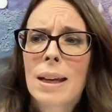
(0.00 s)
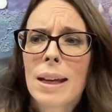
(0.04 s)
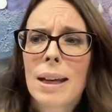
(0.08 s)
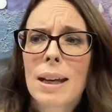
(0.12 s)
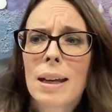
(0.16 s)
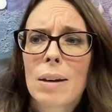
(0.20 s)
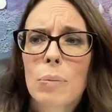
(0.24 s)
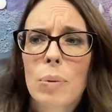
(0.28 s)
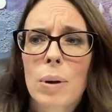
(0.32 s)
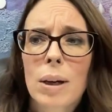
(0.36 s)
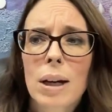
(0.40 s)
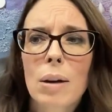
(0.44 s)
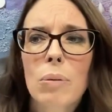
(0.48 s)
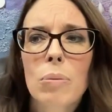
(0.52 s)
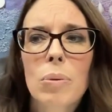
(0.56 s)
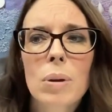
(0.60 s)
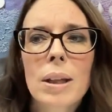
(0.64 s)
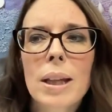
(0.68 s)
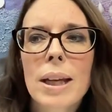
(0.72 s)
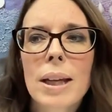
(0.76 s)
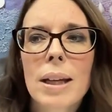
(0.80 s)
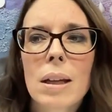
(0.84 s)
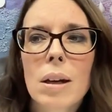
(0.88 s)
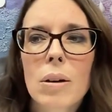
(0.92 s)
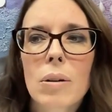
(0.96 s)
And what I
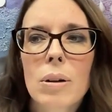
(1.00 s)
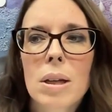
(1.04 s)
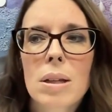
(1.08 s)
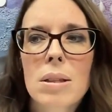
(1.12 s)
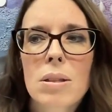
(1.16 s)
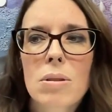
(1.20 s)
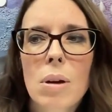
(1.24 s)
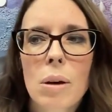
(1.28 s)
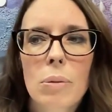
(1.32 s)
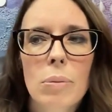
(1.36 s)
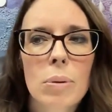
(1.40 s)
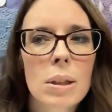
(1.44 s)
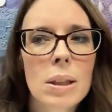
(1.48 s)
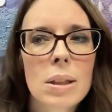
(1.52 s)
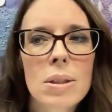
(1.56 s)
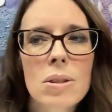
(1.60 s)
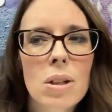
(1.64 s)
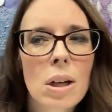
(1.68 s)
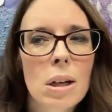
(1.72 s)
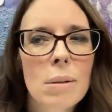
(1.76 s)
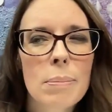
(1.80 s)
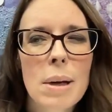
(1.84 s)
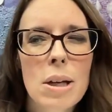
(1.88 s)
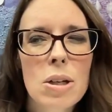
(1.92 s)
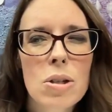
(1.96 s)
really noticed, so I really
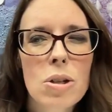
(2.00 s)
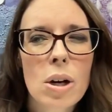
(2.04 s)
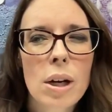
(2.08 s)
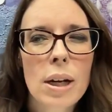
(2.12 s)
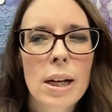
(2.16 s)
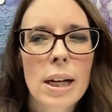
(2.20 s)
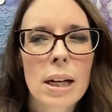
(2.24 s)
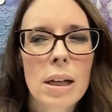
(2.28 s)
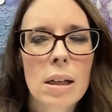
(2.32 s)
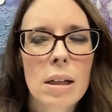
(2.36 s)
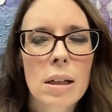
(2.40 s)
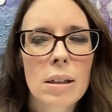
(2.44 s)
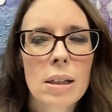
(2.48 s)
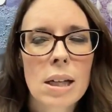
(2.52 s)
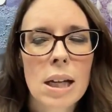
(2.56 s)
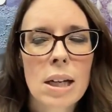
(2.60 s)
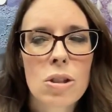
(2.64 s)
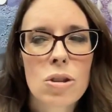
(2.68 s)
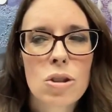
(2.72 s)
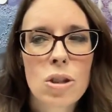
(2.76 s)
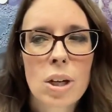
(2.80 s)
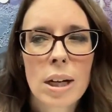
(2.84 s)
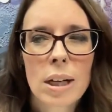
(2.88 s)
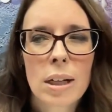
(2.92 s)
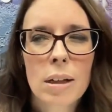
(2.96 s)
started my journey
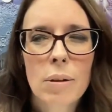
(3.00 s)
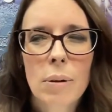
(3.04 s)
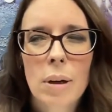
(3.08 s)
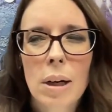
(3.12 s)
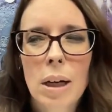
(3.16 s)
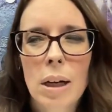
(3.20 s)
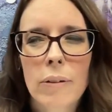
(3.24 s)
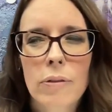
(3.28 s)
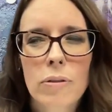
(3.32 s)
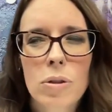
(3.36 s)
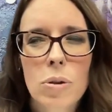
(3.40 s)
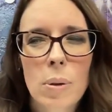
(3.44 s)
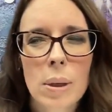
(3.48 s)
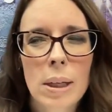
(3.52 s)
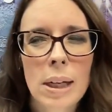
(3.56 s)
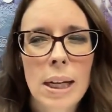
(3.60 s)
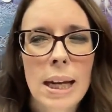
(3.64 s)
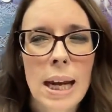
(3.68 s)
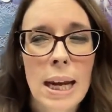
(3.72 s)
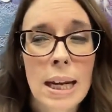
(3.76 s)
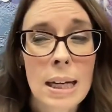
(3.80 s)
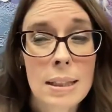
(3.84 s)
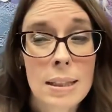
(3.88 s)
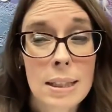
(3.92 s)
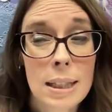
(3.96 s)
in January of
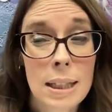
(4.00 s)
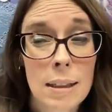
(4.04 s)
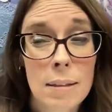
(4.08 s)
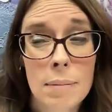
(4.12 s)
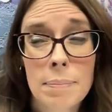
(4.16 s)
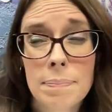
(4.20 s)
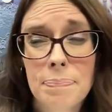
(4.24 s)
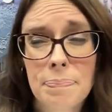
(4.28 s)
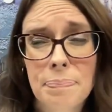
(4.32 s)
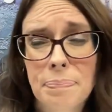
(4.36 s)
2018.